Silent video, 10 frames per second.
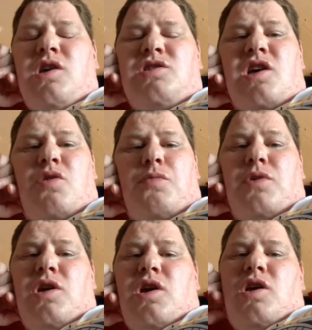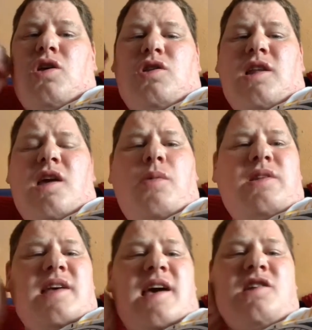So, today I
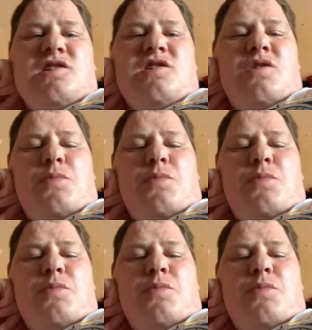went to Exeter